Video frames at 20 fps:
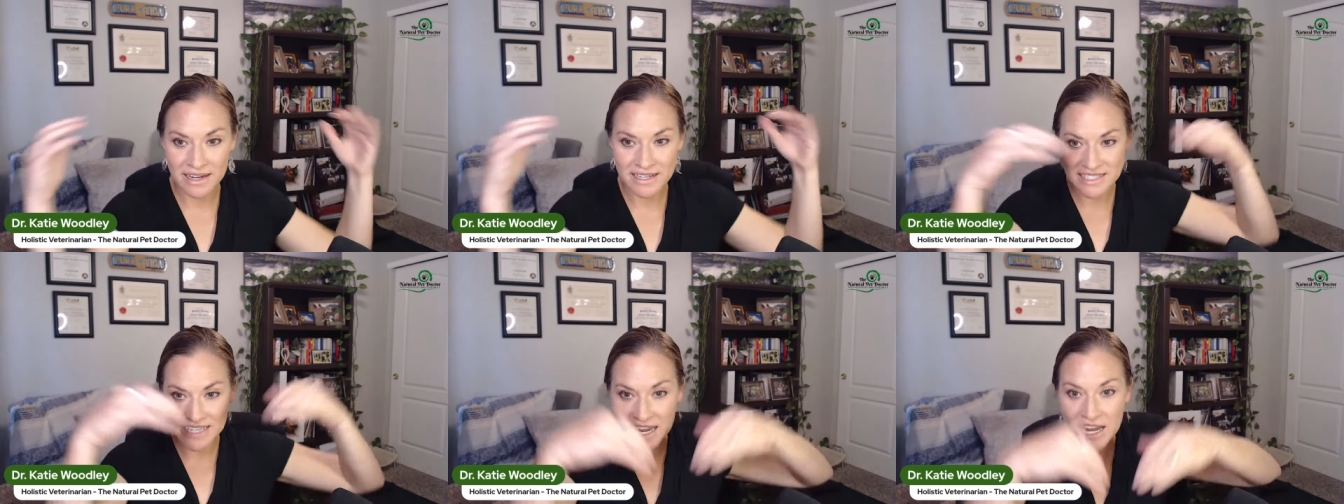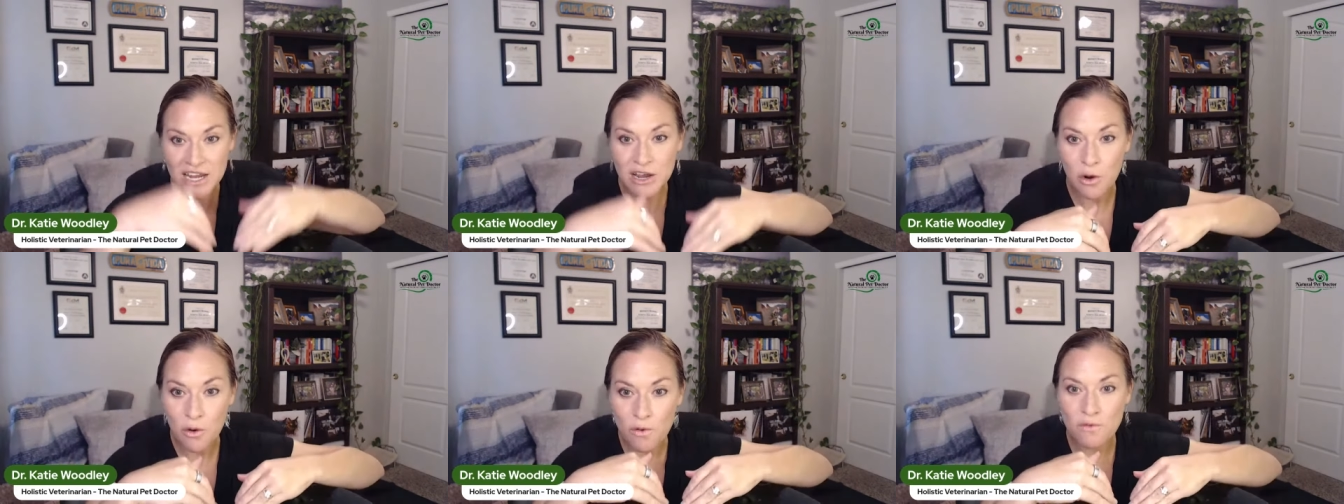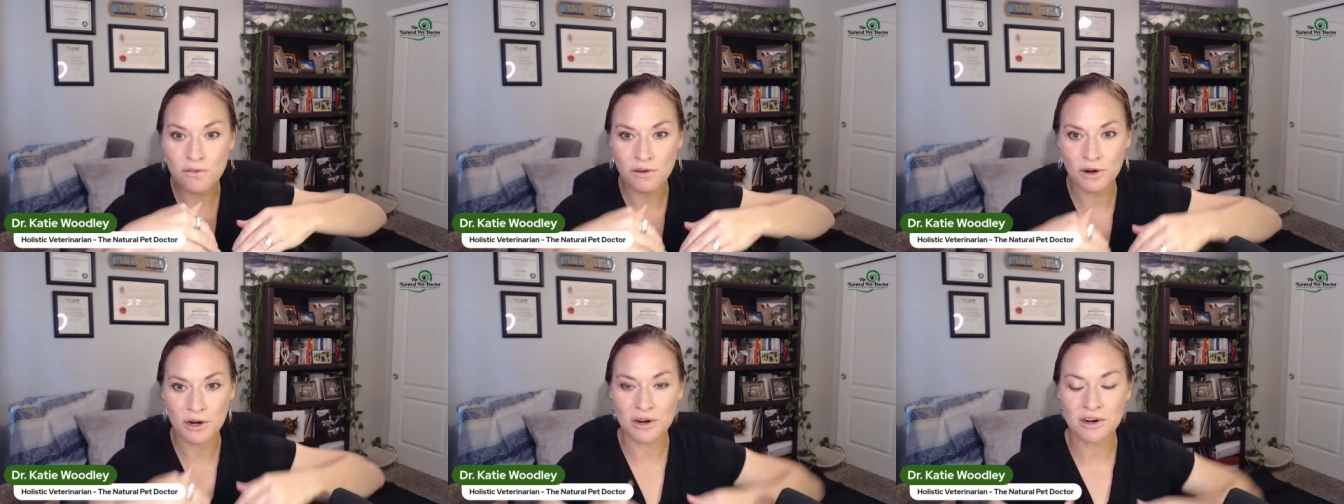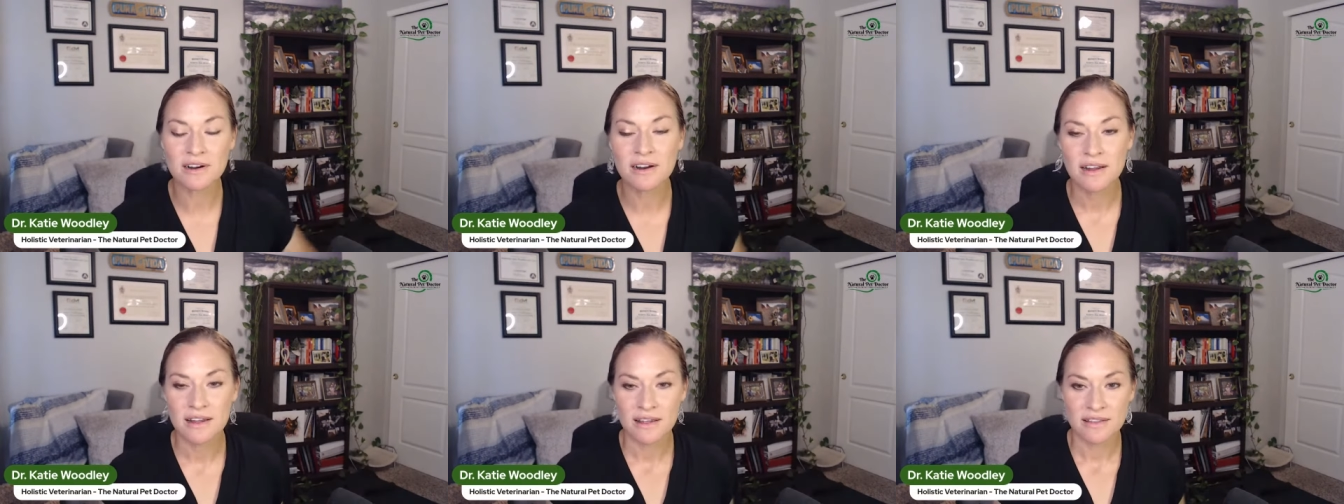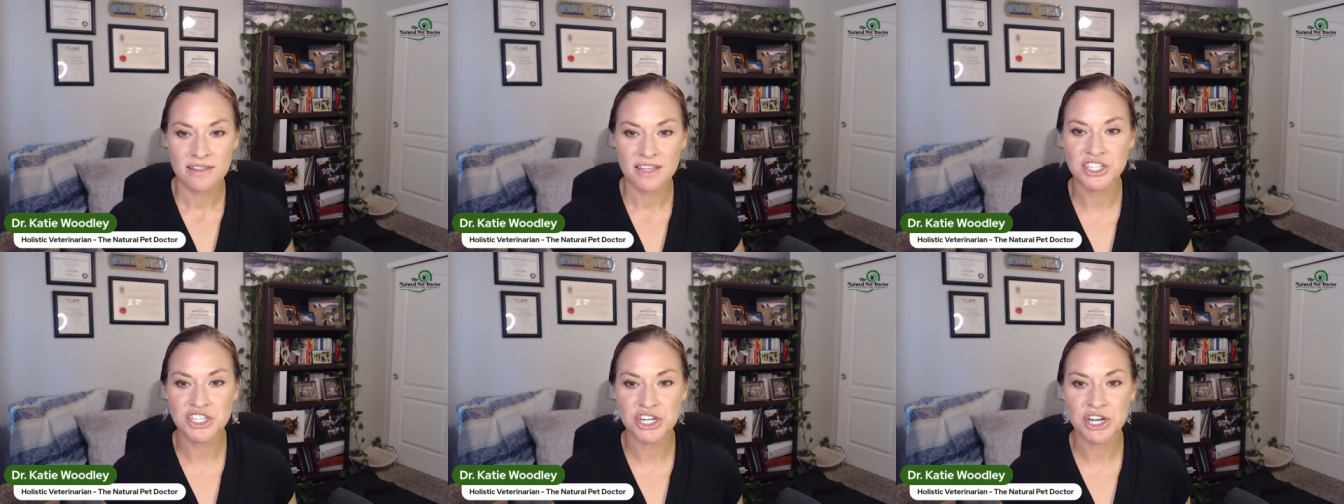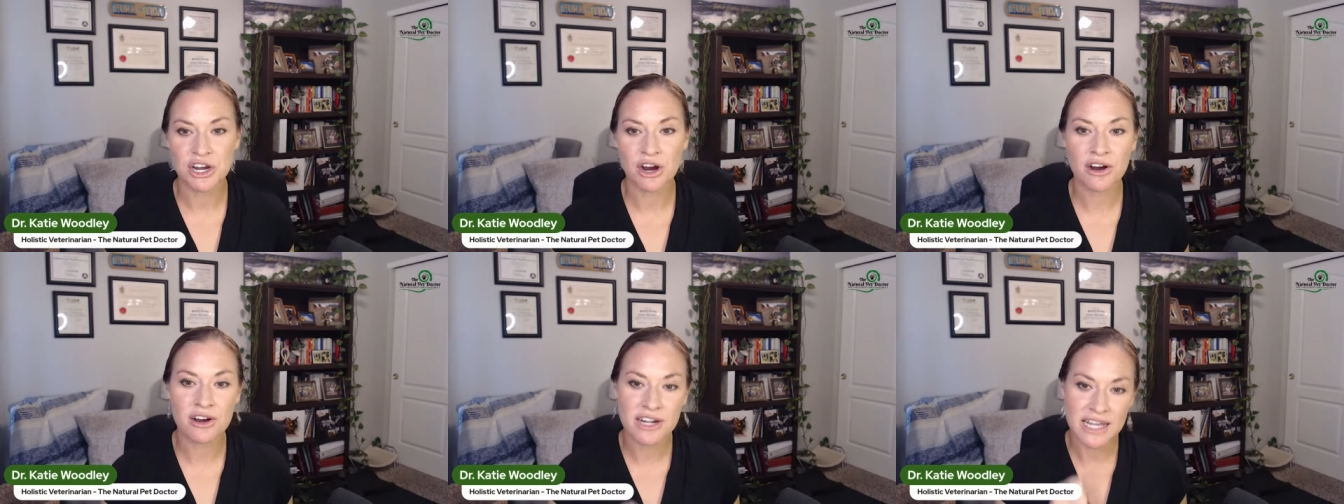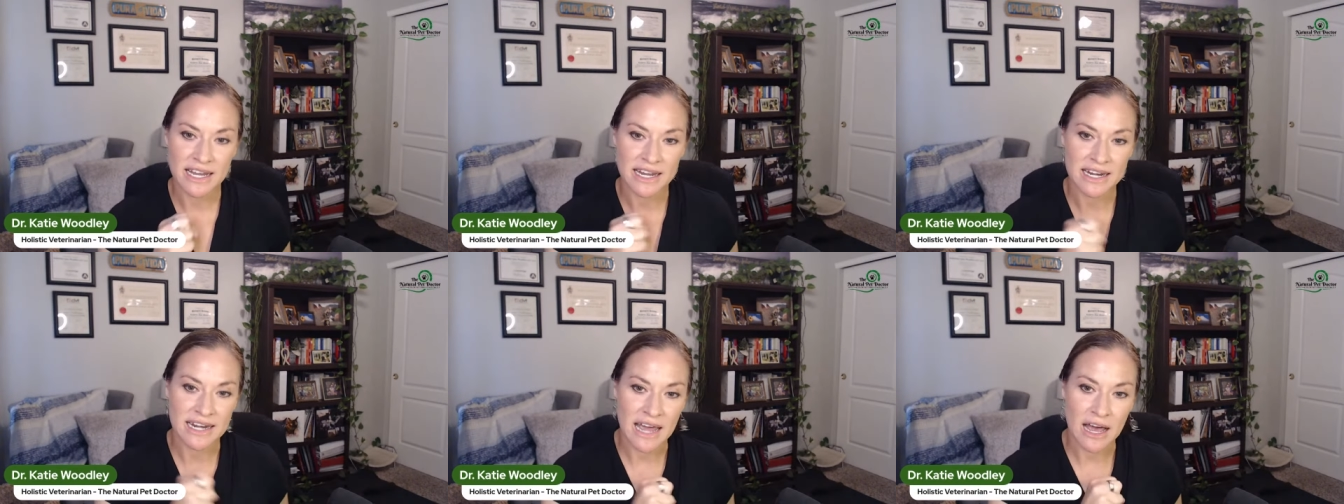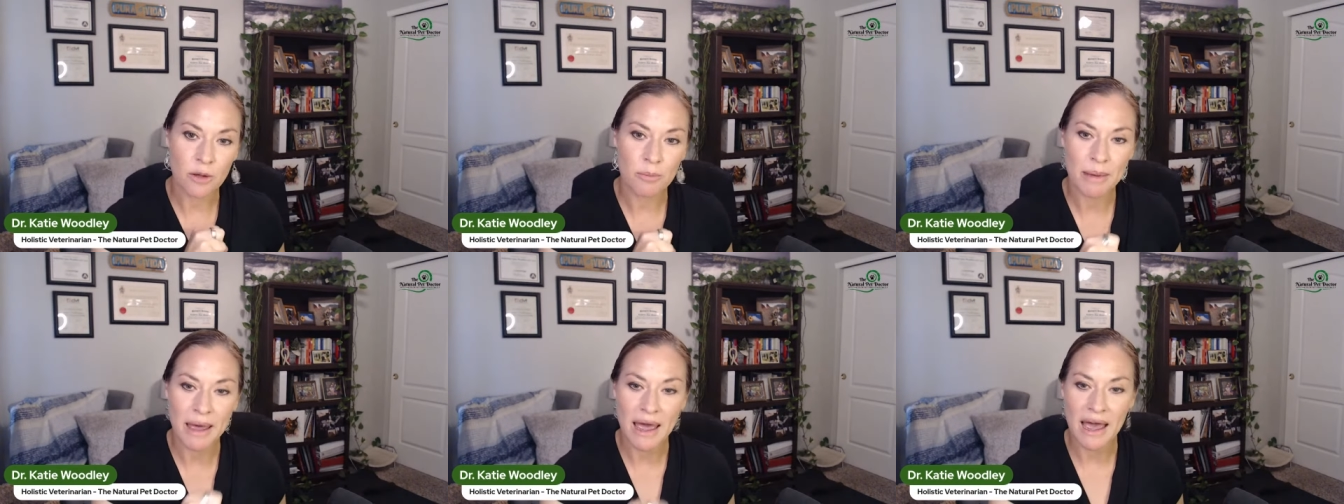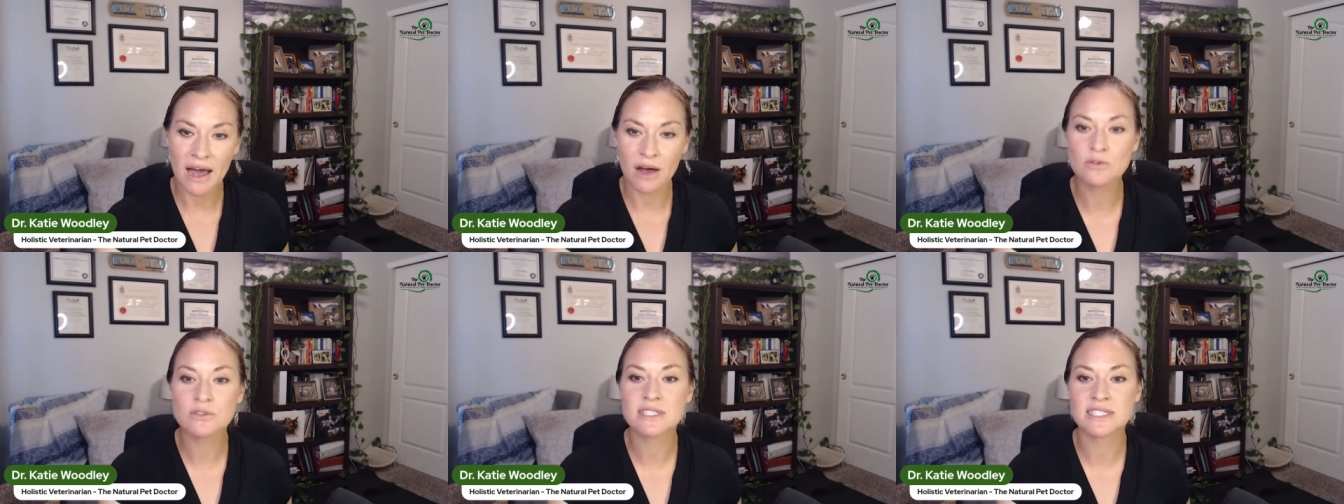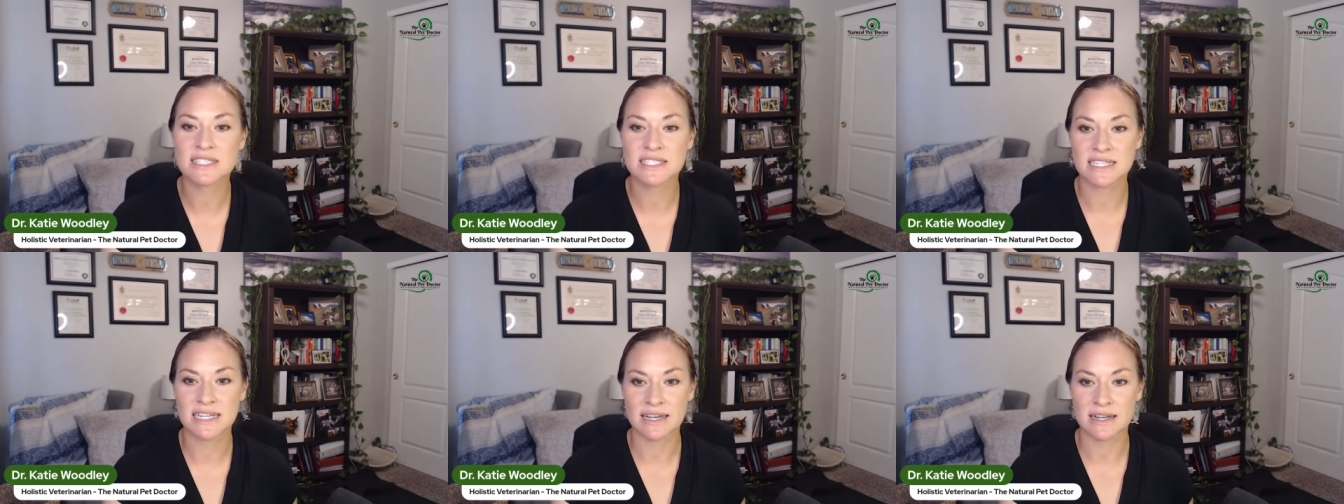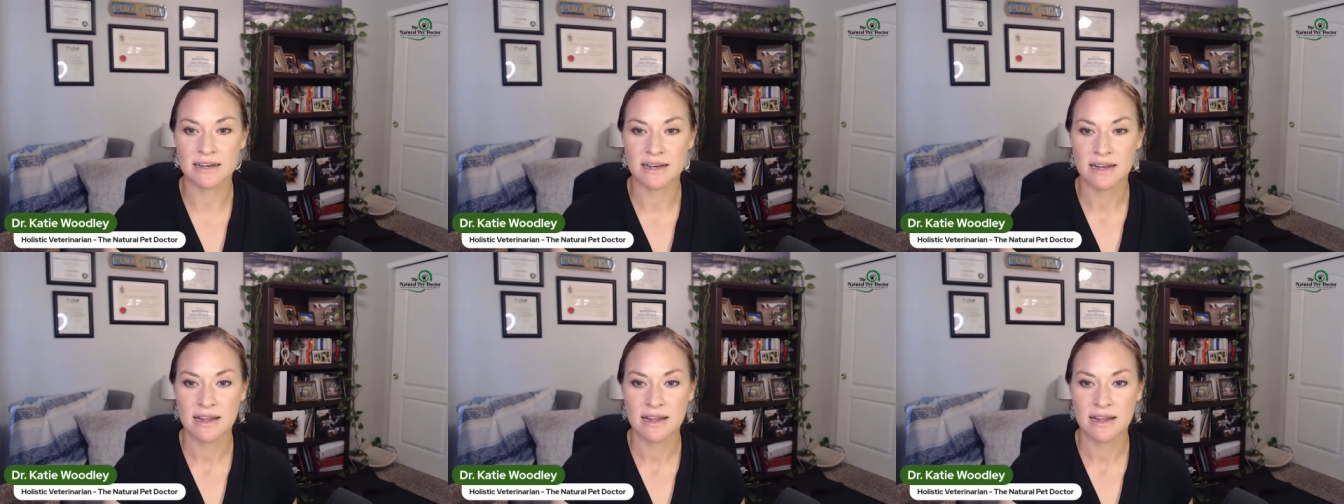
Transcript: take over the Giardia and help oust it.